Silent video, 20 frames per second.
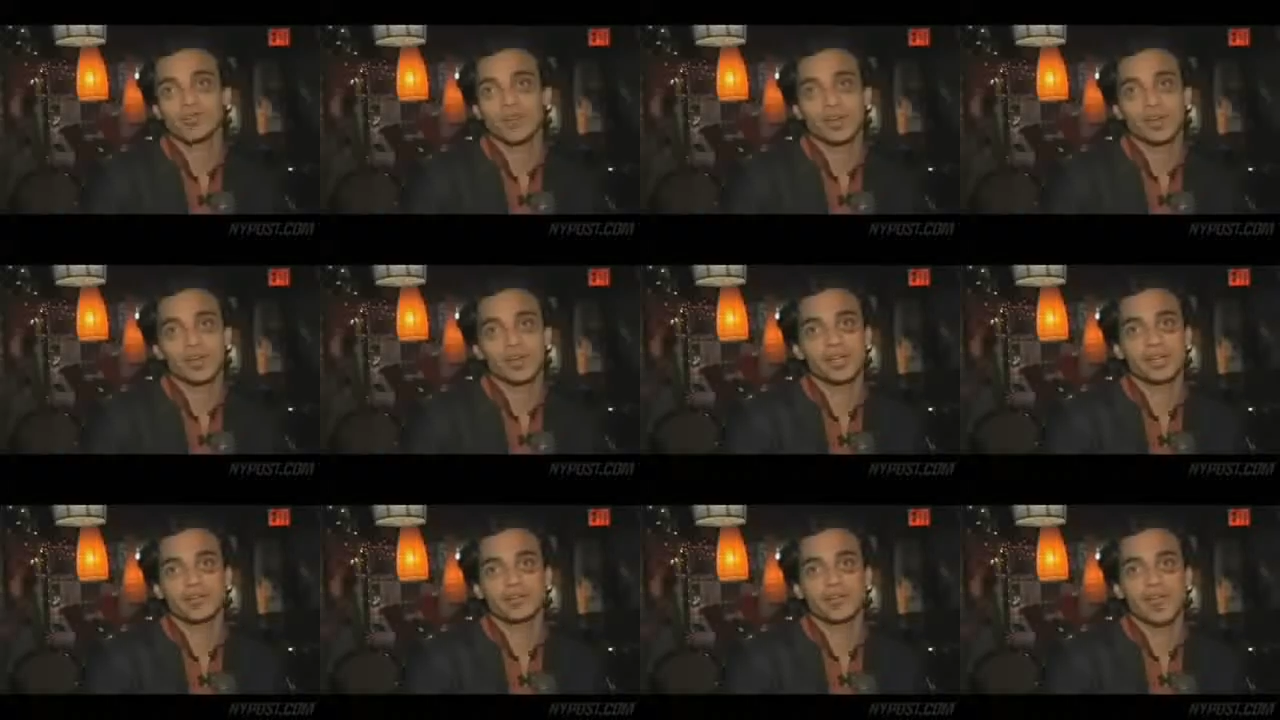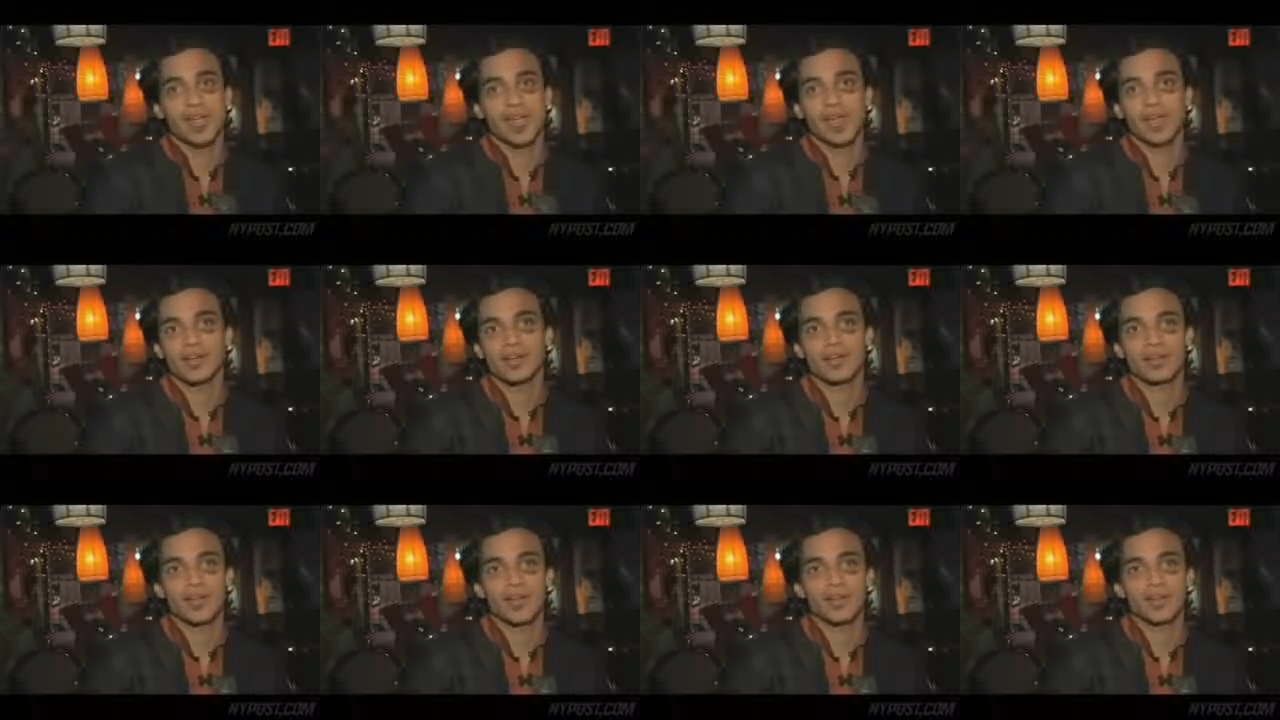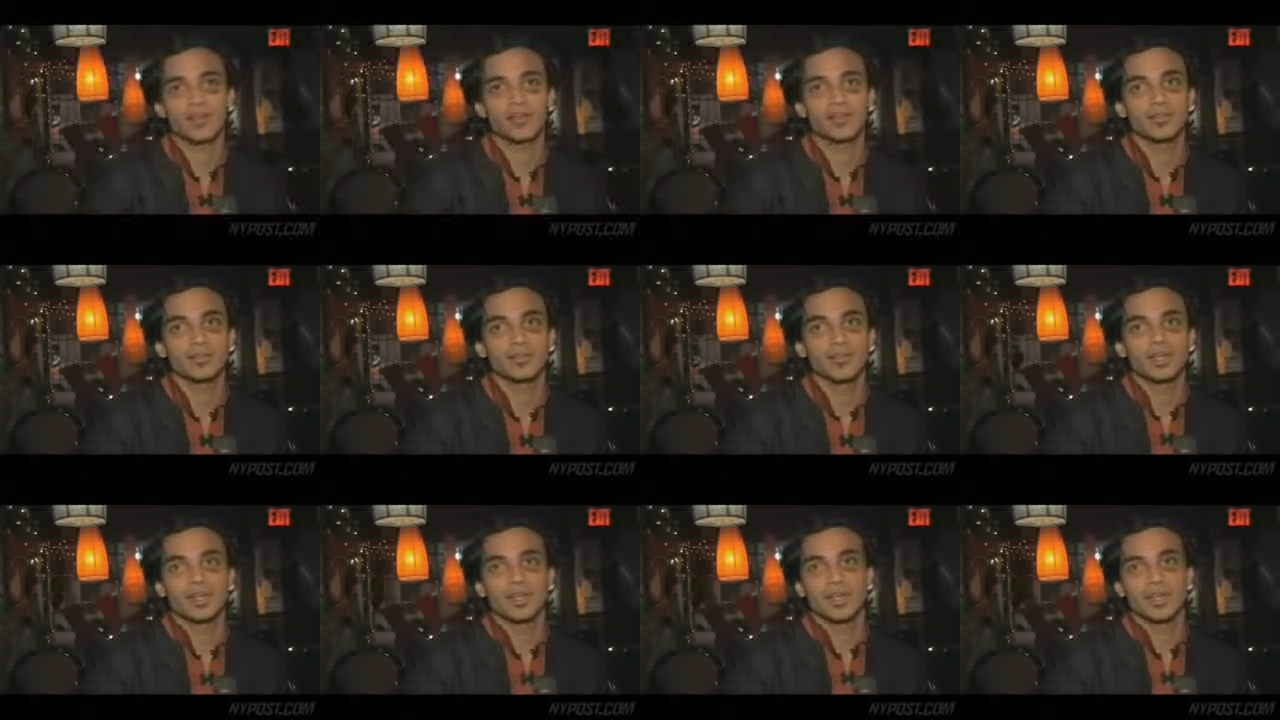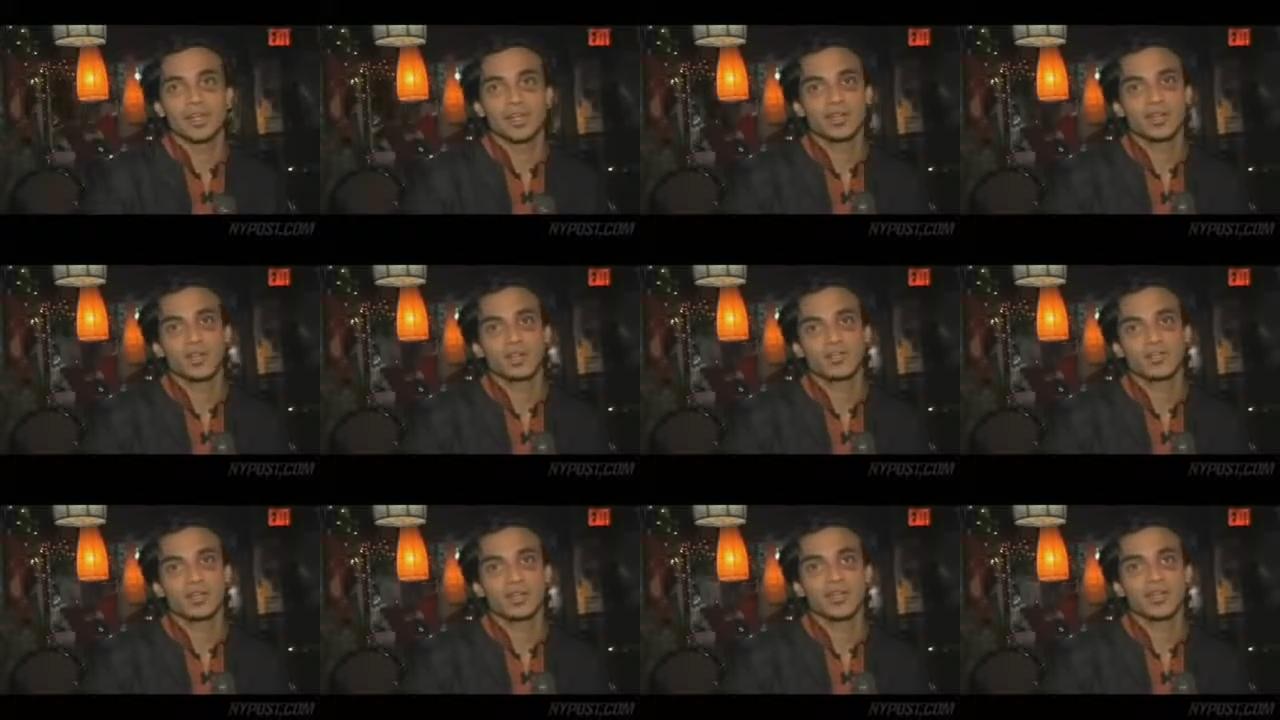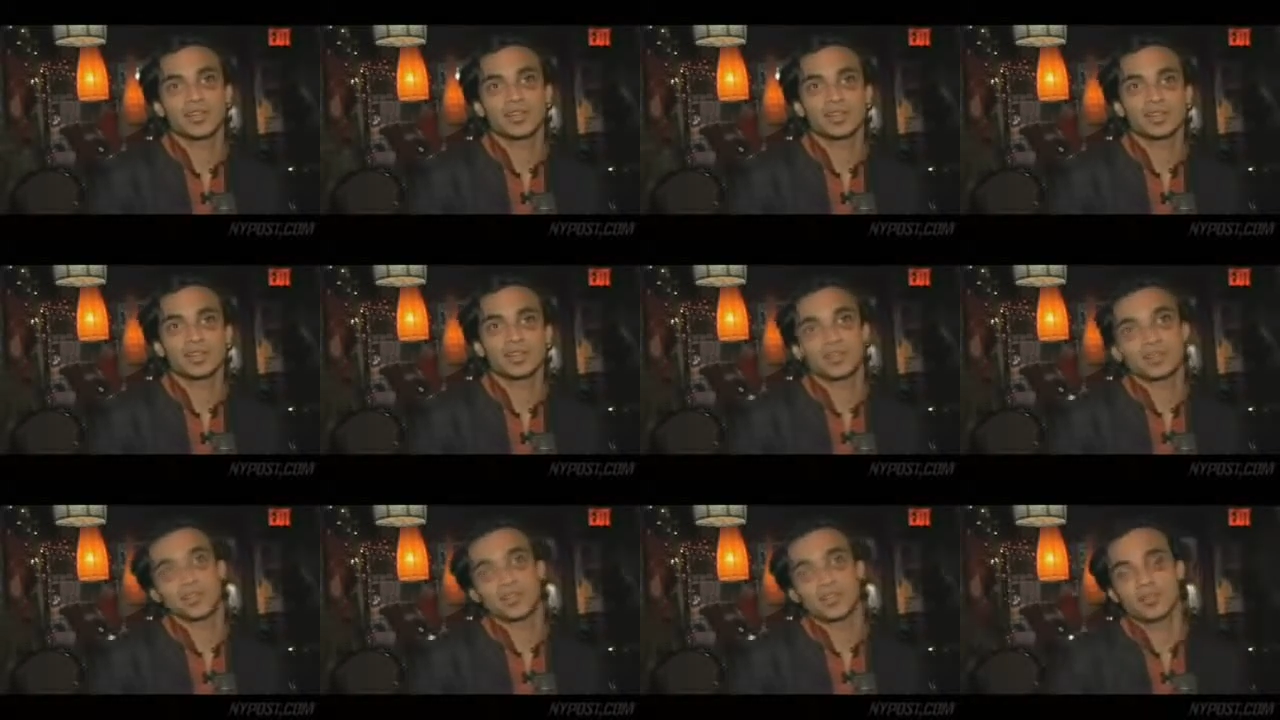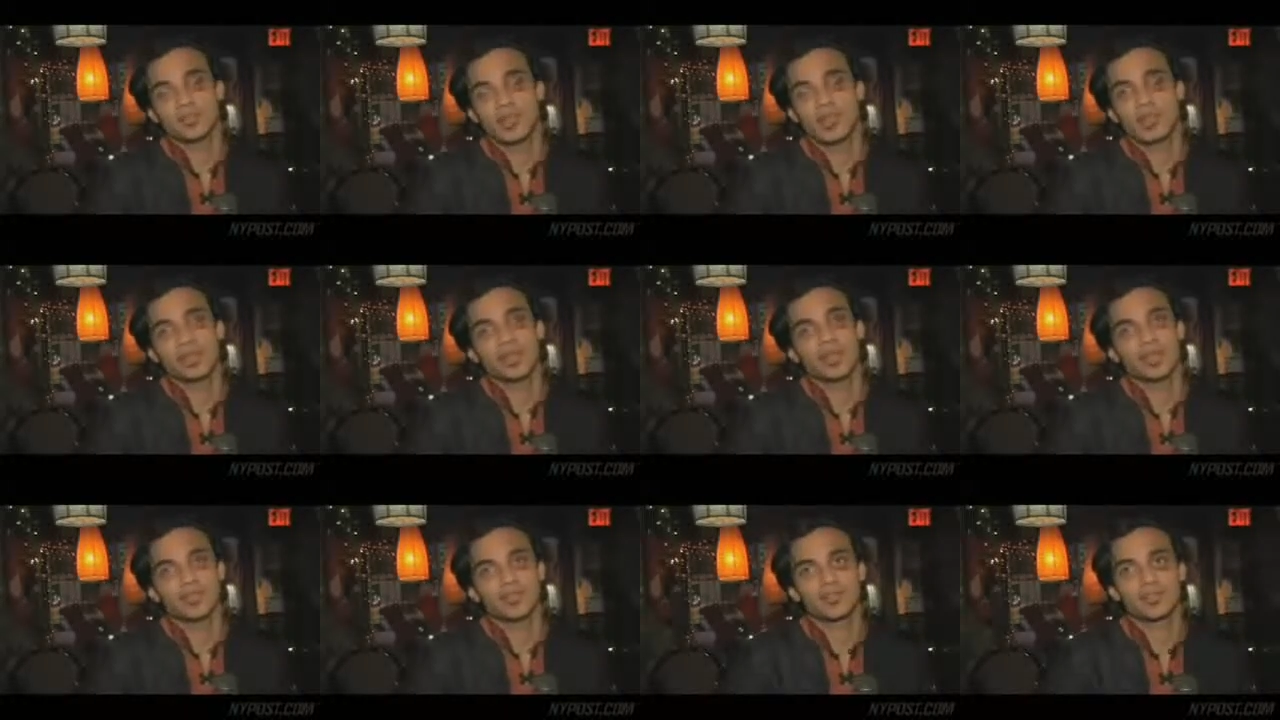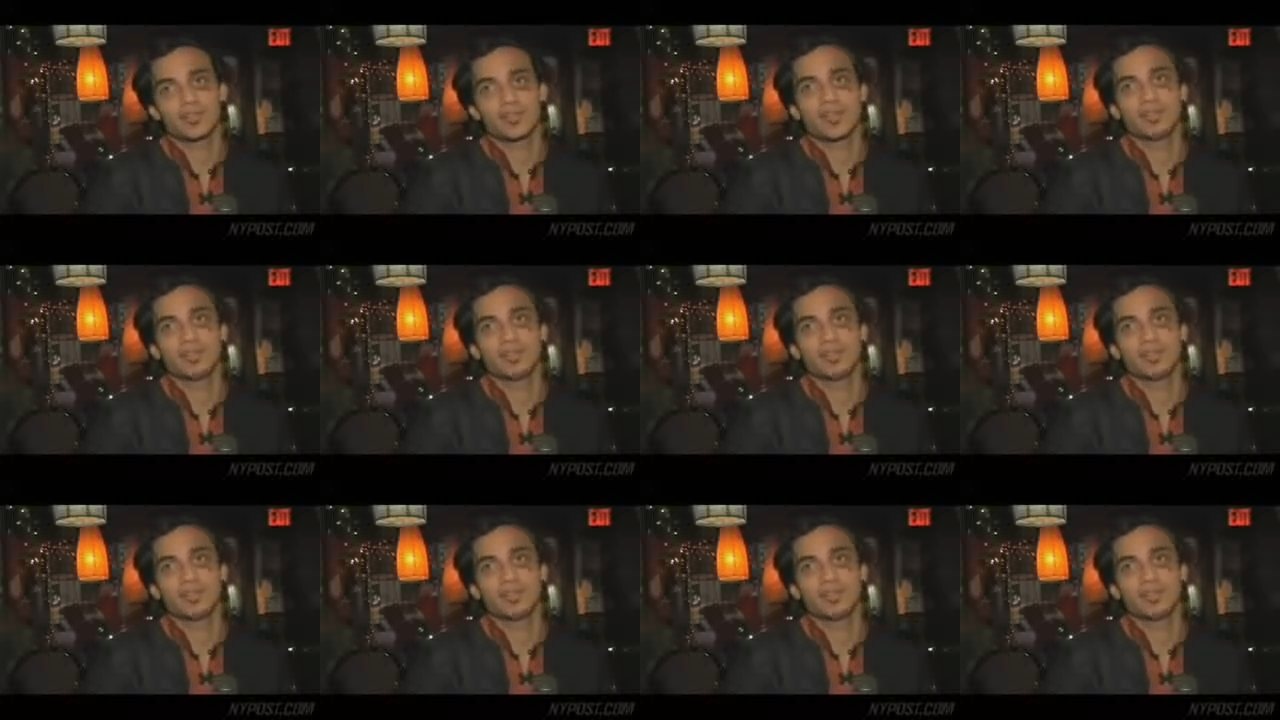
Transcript: They got very angry and, very insulted by that